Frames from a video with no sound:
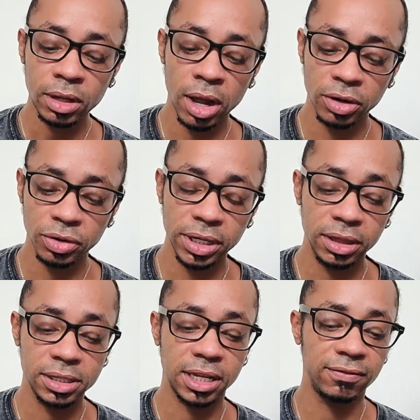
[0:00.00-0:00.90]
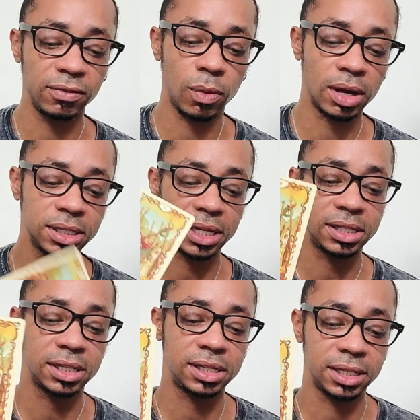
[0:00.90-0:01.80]
Underneath the Seven of Wands is
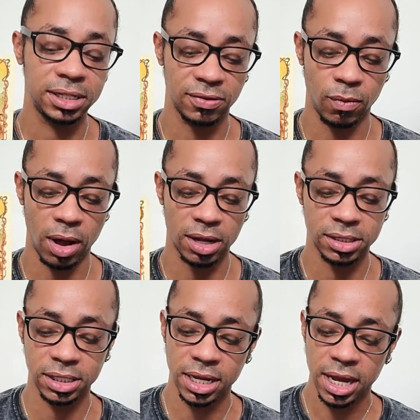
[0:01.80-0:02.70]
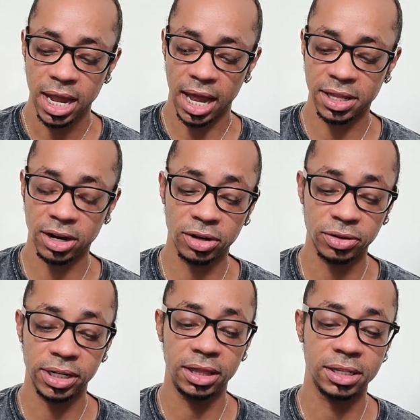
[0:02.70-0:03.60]
the Six of Wands. And then
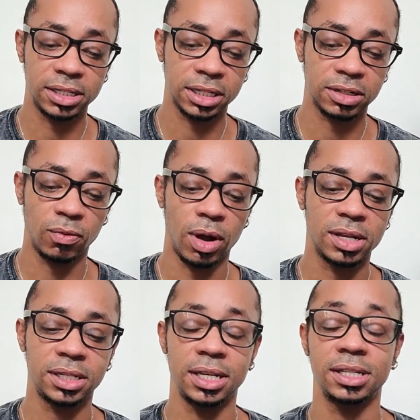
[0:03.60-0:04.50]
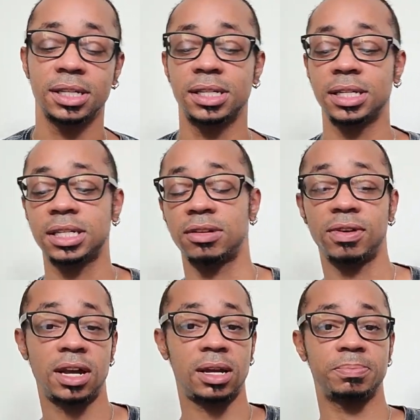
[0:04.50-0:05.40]
underneath the Six of Wands is the Six of
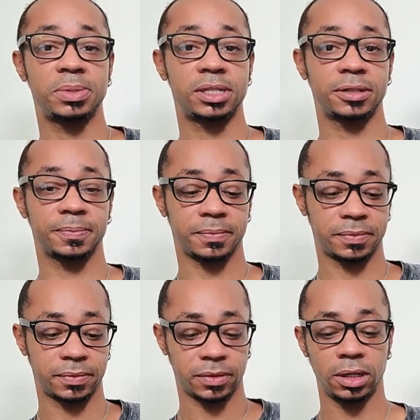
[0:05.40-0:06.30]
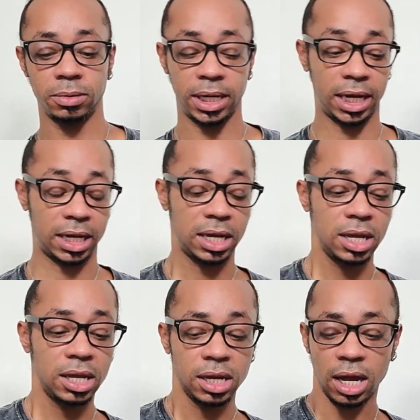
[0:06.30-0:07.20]
Cups. Okay,
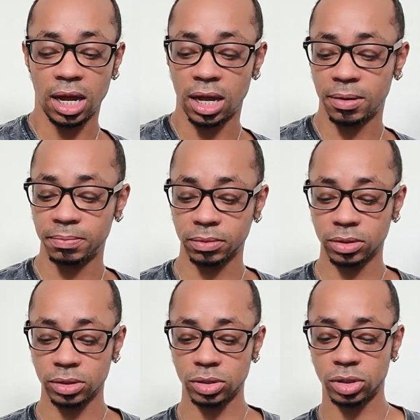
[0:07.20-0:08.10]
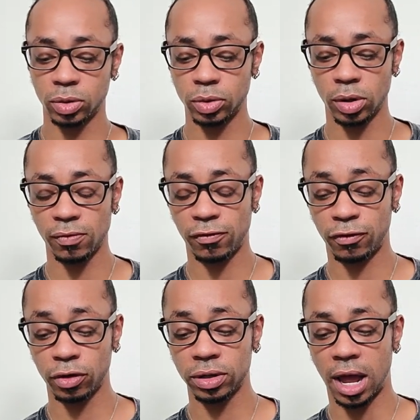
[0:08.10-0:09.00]
so
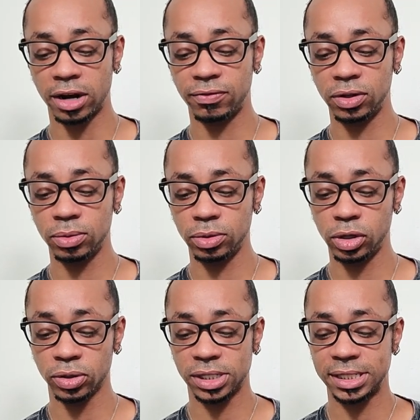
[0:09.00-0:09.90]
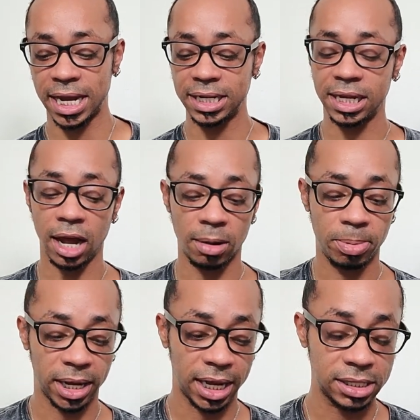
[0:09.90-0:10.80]
for a lot of you, you're standing up
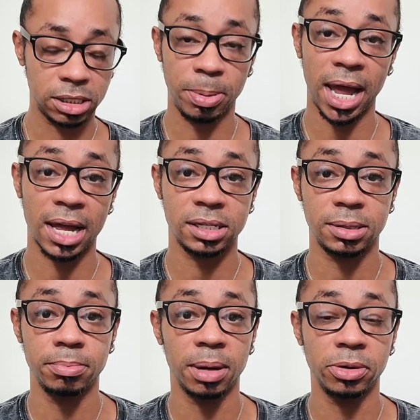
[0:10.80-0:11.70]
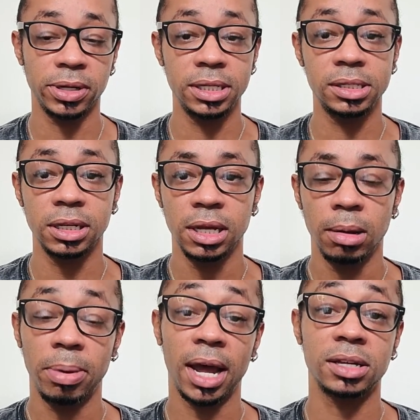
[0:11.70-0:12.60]
against past memories,
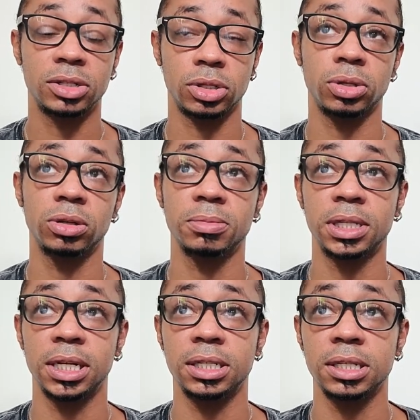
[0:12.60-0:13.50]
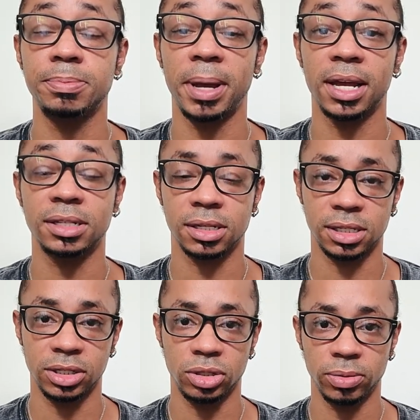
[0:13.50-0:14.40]
past circumstances, past
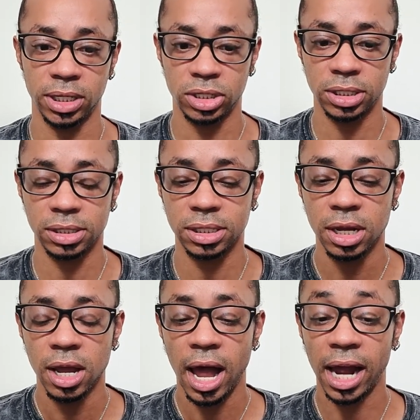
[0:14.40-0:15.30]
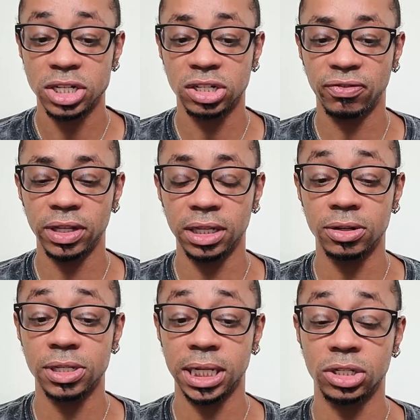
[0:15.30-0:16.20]
situations. I just feel like
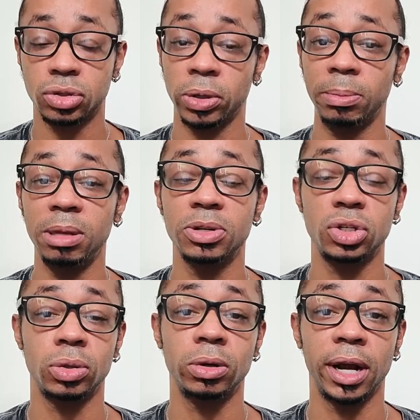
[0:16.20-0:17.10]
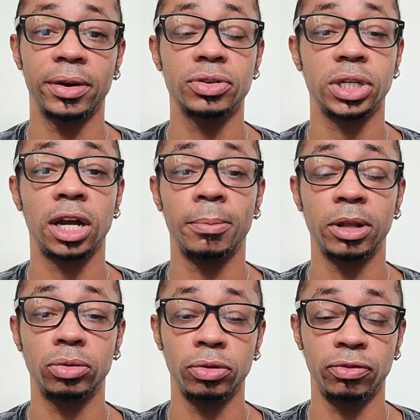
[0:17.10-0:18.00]
there's an extremely mature energy coming
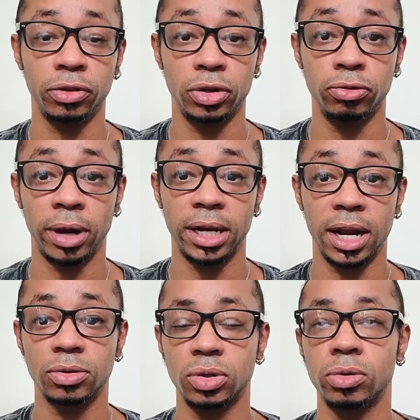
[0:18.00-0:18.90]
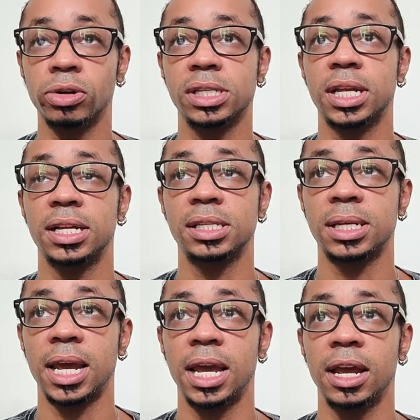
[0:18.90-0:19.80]
through for you right now, Taurus, that is
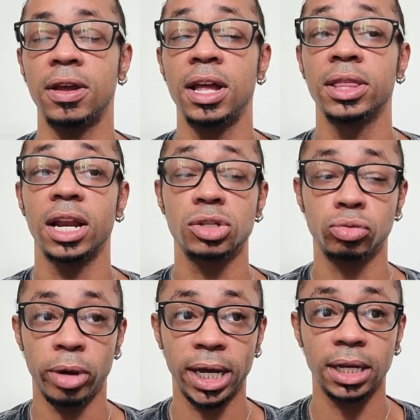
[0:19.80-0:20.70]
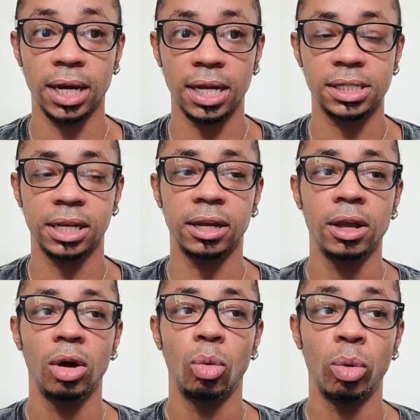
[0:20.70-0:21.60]
saying, that is recognizing
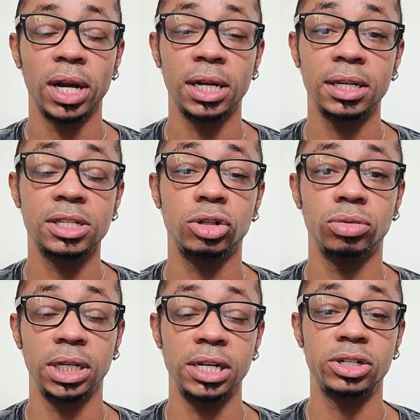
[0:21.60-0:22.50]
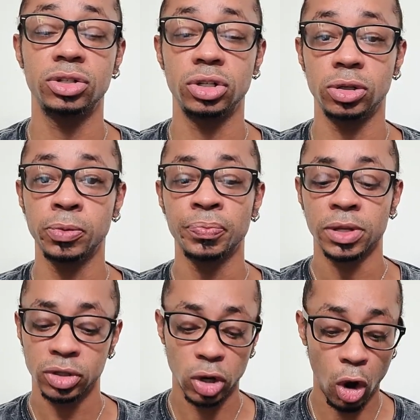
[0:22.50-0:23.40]
what it is you need to do
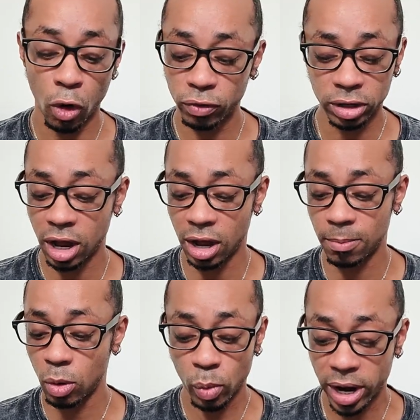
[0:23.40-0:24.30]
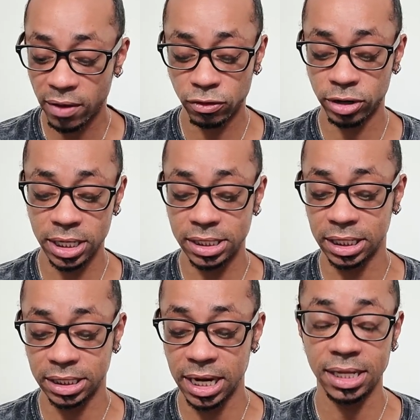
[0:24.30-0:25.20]
to overcome whatever it is
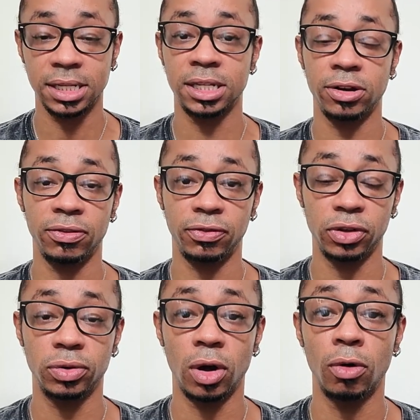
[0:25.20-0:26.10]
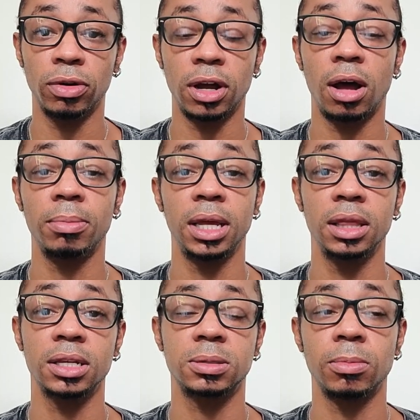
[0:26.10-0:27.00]
that's necessary for you to overcome in
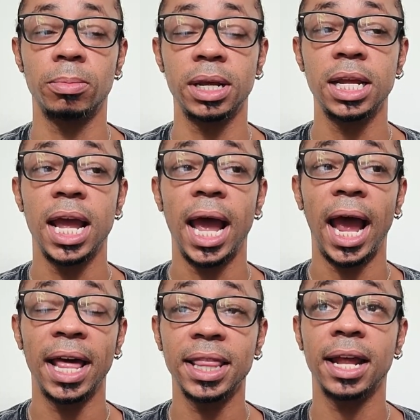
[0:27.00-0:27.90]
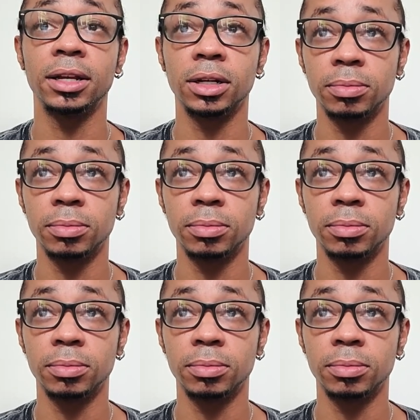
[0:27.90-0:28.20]
this moment, and then